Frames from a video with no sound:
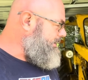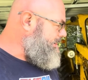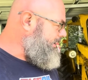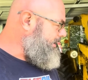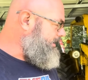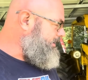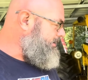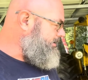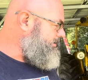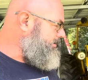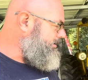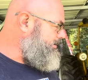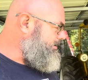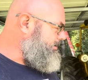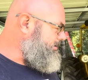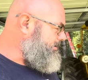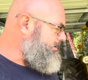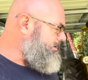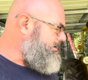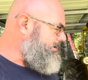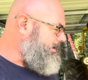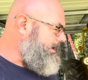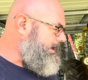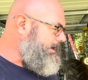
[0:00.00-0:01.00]
And
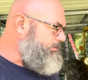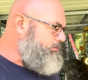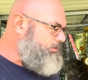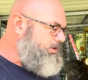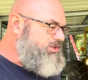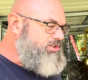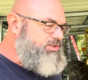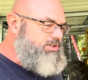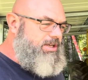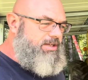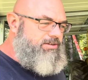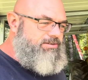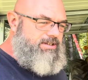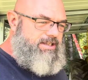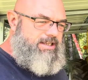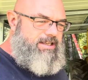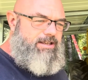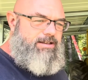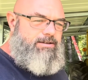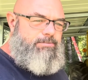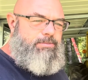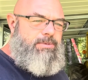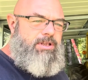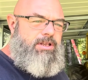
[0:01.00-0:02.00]
I reached out to
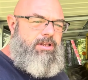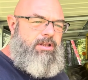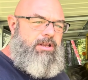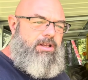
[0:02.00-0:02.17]
him